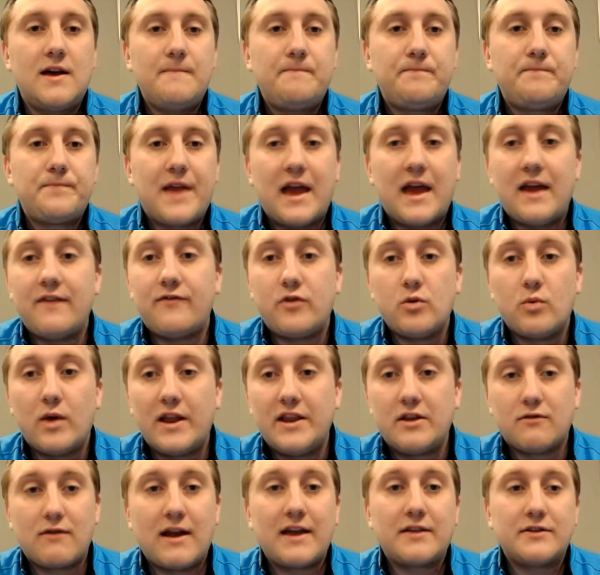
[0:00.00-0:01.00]
hey, if you win
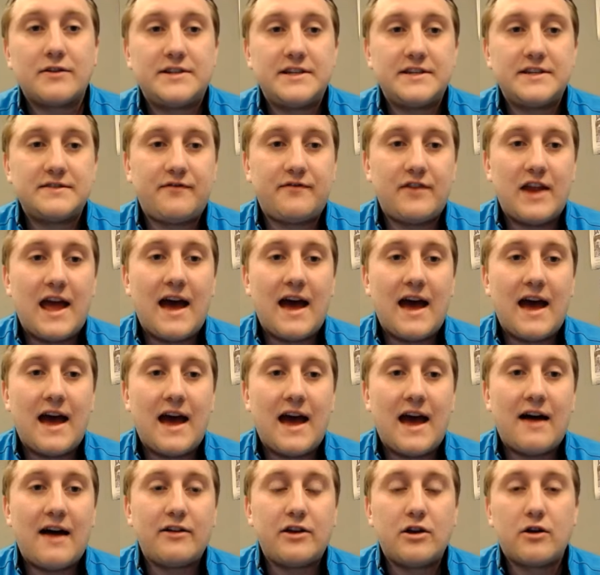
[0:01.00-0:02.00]
your regular season
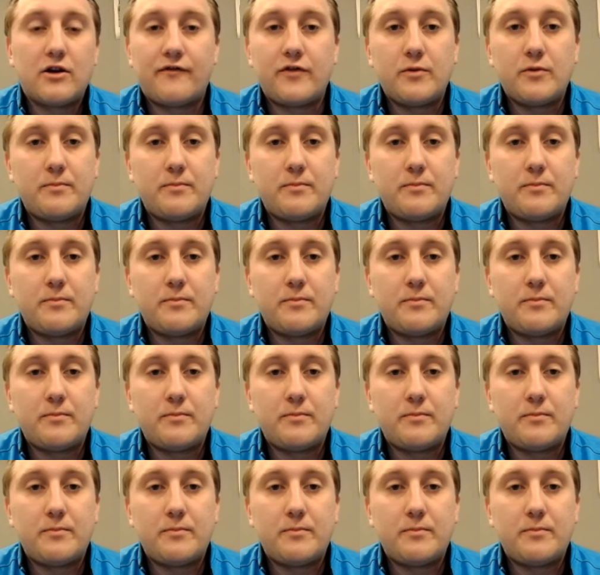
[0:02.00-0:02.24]
finale or if you